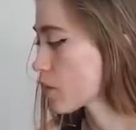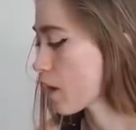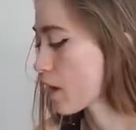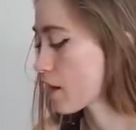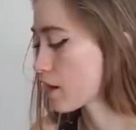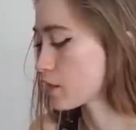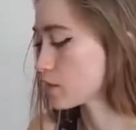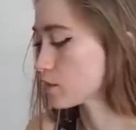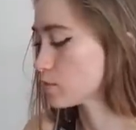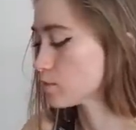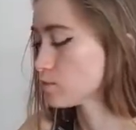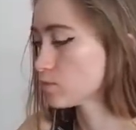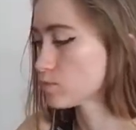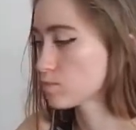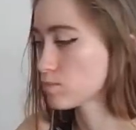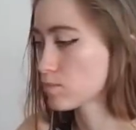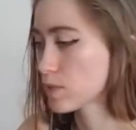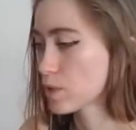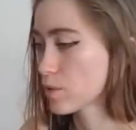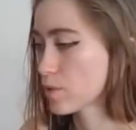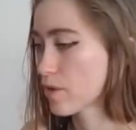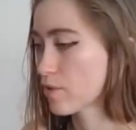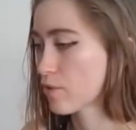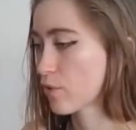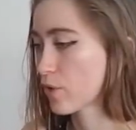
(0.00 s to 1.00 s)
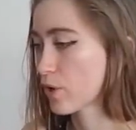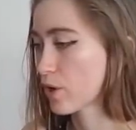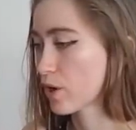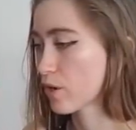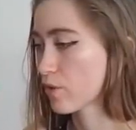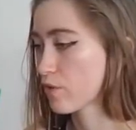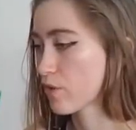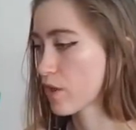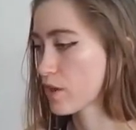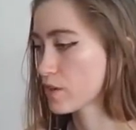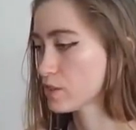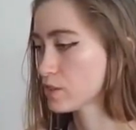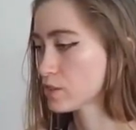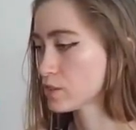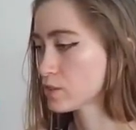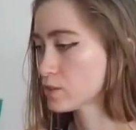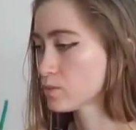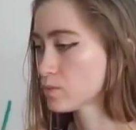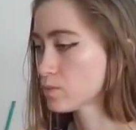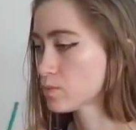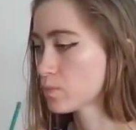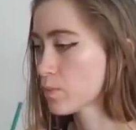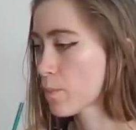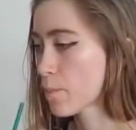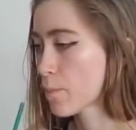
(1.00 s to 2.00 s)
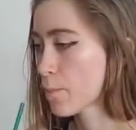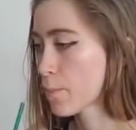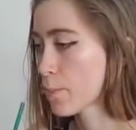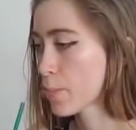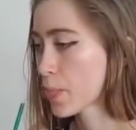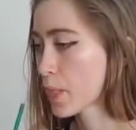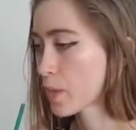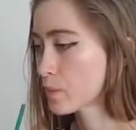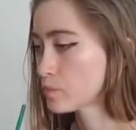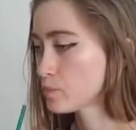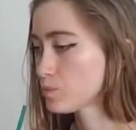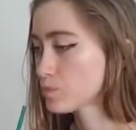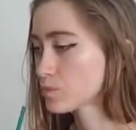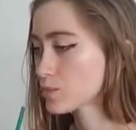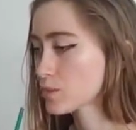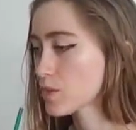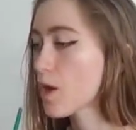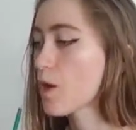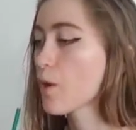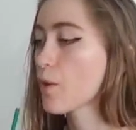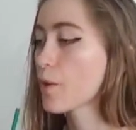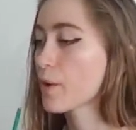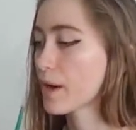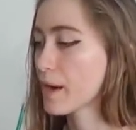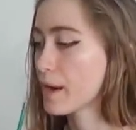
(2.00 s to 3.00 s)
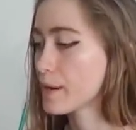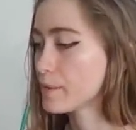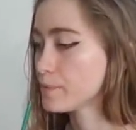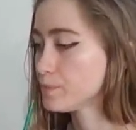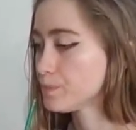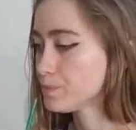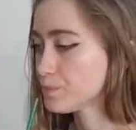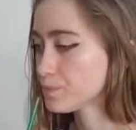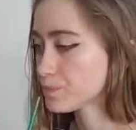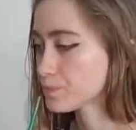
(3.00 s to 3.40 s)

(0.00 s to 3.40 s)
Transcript: I do. Me and Redford are your friends. Oh, okay.